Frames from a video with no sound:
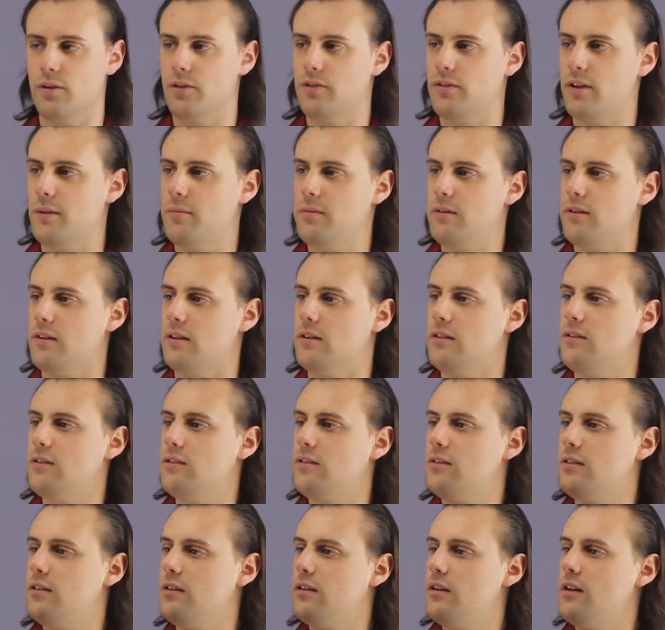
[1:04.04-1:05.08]

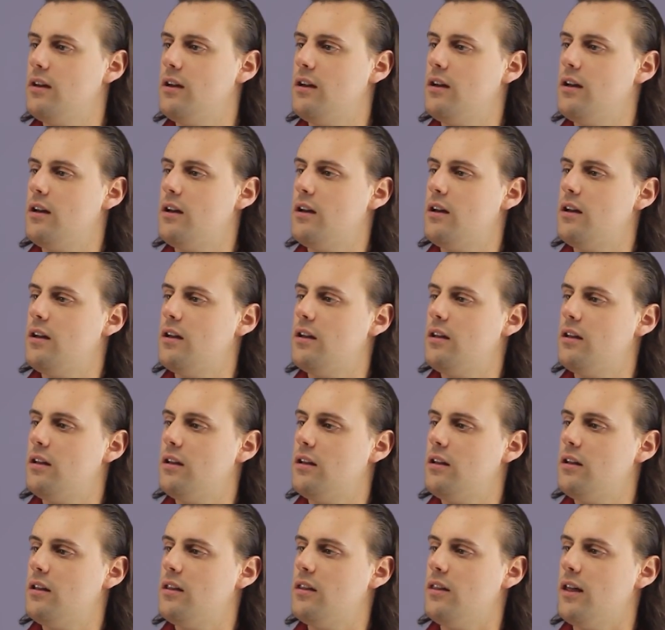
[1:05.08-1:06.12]
substance
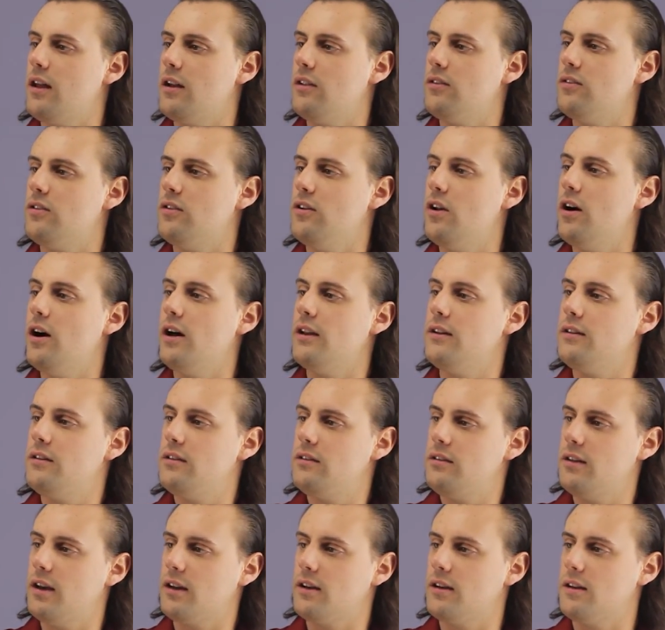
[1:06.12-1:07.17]
that is not
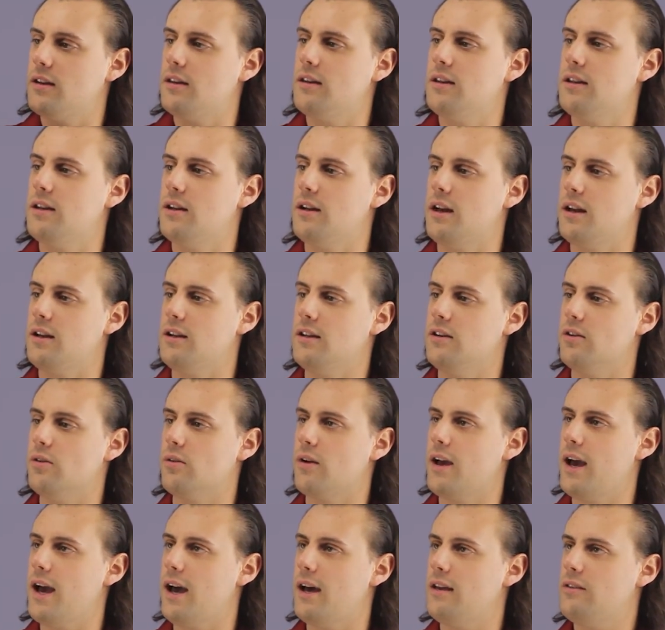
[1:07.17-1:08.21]
technically an ideal
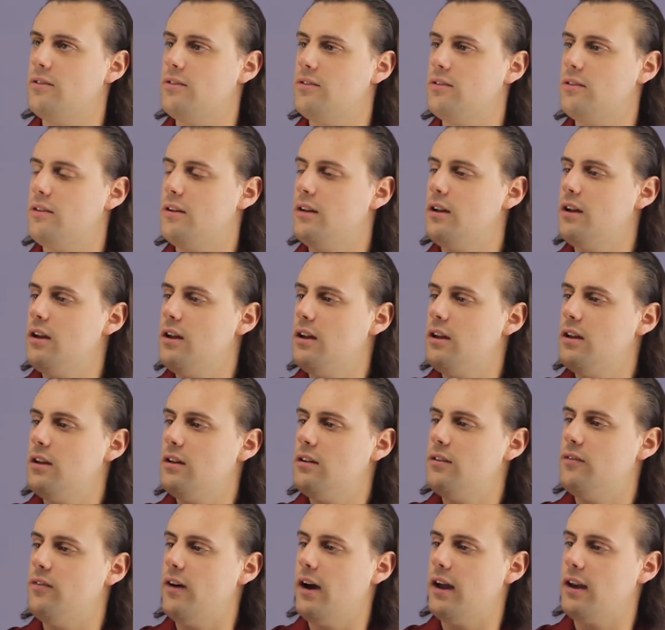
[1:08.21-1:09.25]
gas,
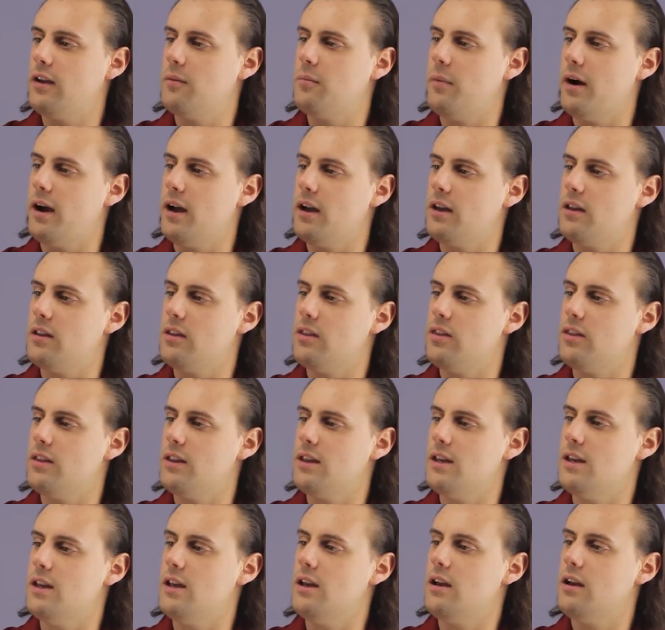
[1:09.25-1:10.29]
divided by
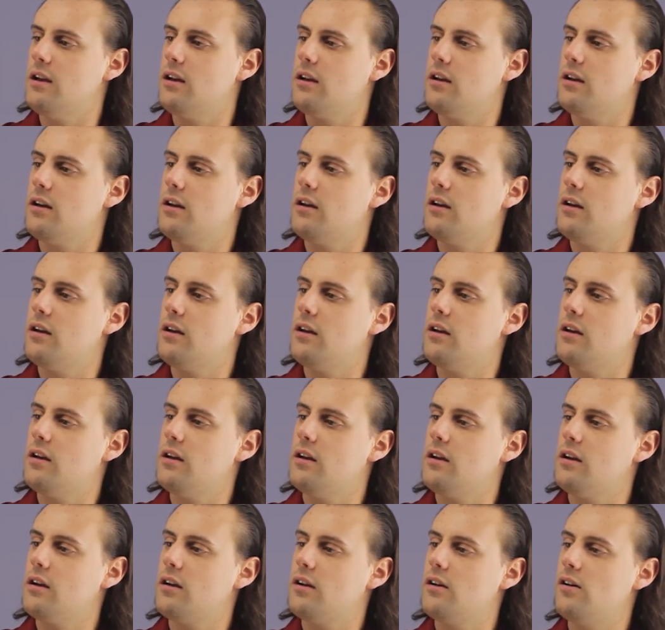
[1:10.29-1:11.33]
the
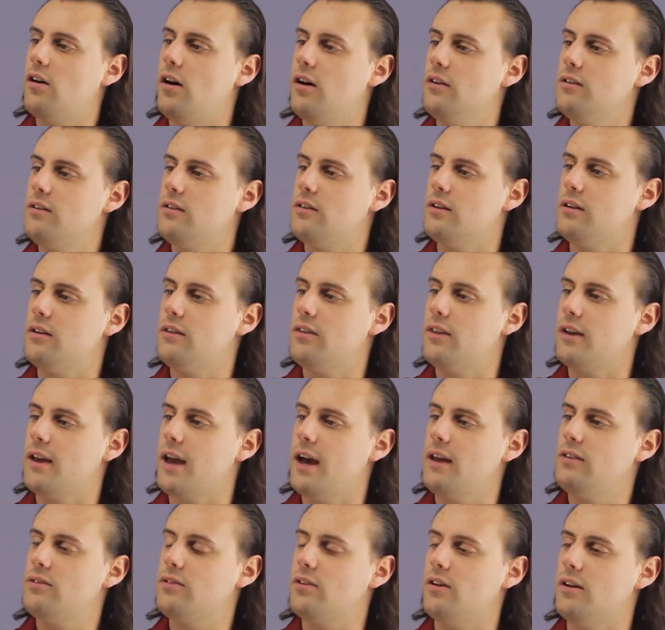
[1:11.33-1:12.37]
constant, the
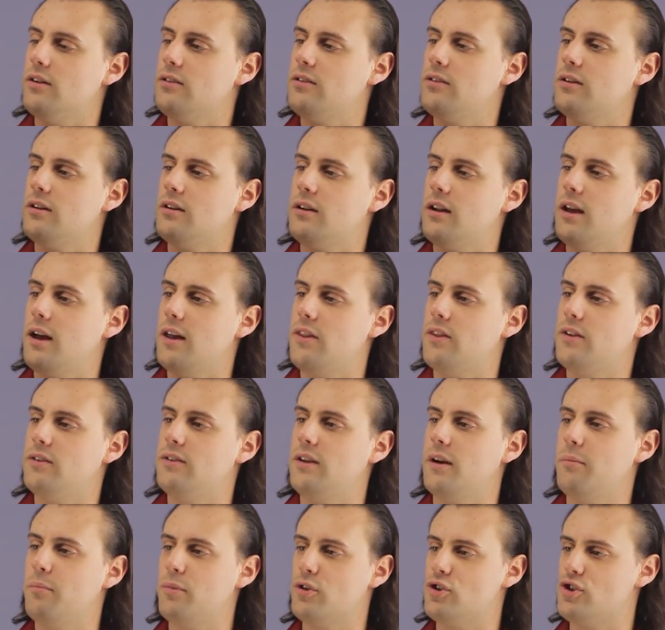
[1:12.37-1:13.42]
gas constant, and the
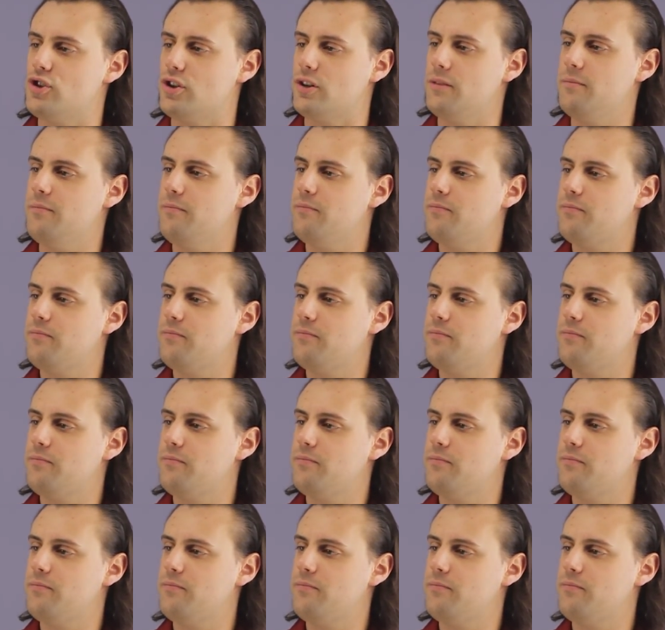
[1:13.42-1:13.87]
temperature.